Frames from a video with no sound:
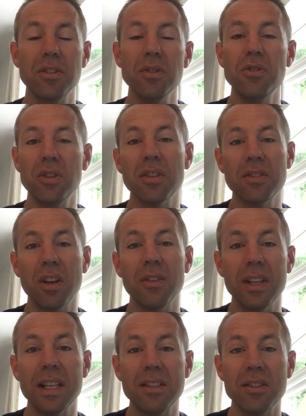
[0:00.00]
You just don't
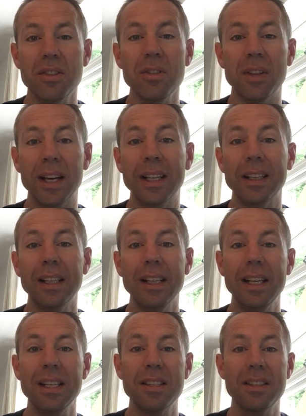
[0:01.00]
need to do that.
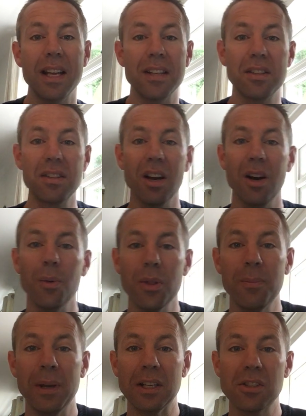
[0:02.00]
Instead, start with
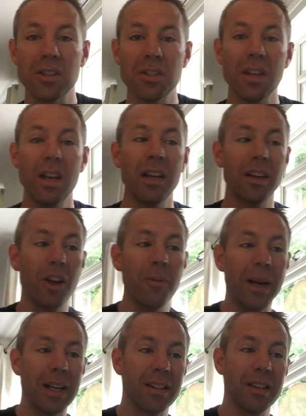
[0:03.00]
the pictures, go
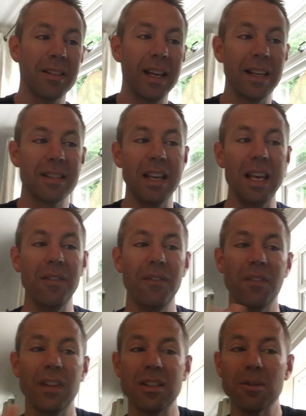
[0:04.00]
back to the text.
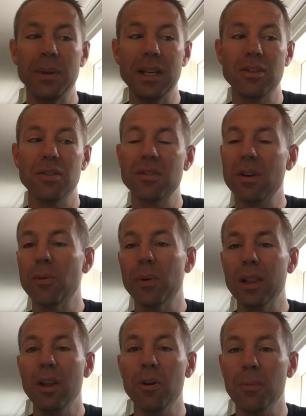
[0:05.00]
If there's a picture of someone
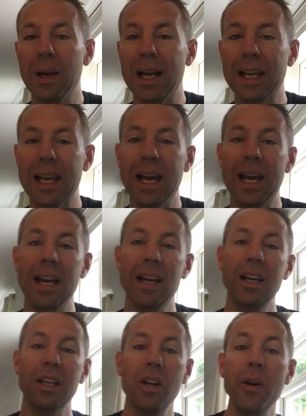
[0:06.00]
with long black hair,
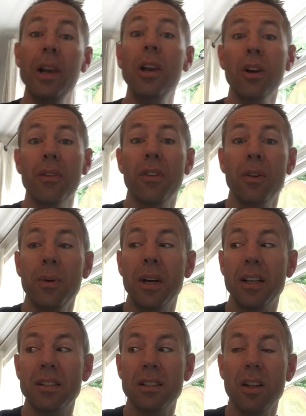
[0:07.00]
go and look for the
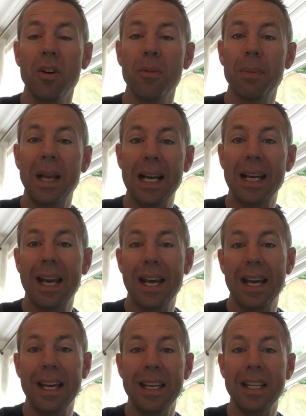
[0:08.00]
words long black
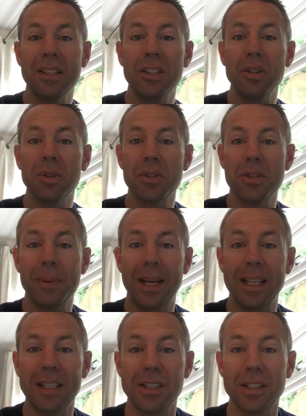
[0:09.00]
hair in your
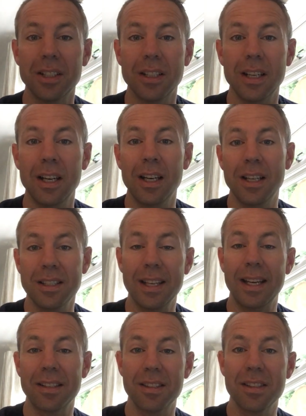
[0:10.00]
Spanish
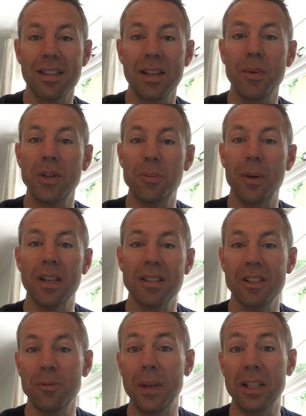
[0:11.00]
text and see which
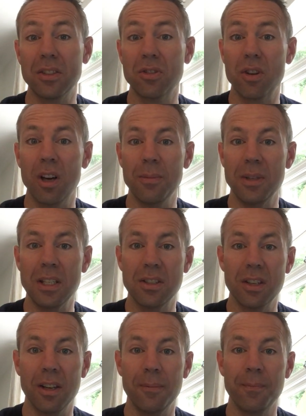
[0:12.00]
person is being described each
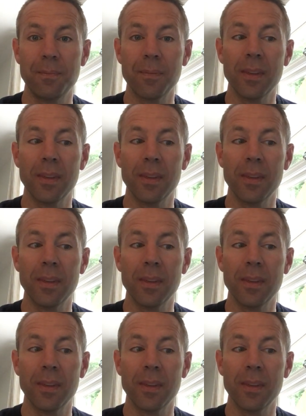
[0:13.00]
time.